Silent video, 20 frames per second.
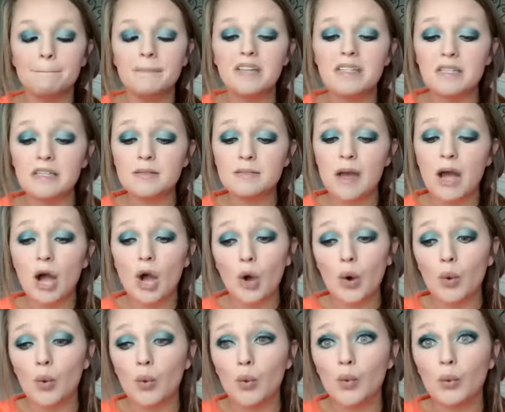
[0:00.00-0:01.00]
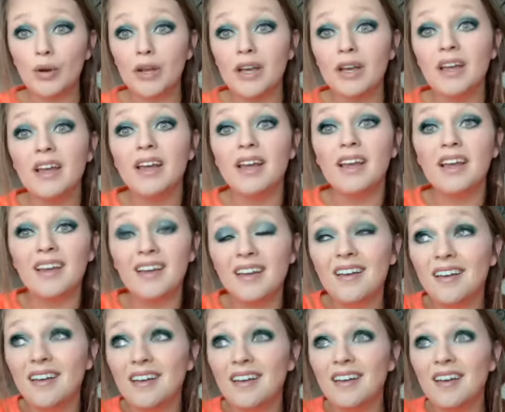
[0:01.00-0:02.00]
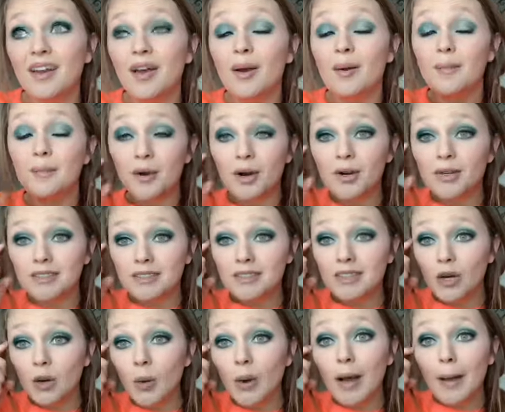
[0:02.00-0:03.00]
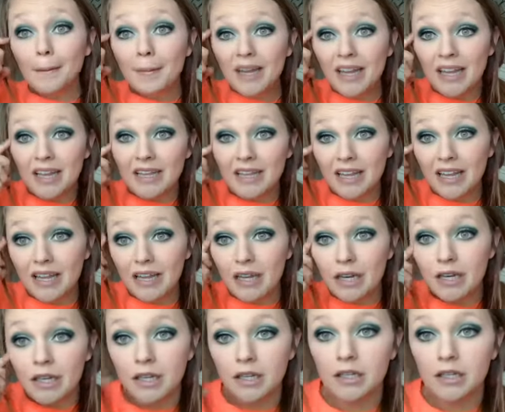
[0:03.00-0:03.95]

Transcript: This is my own personal opinion.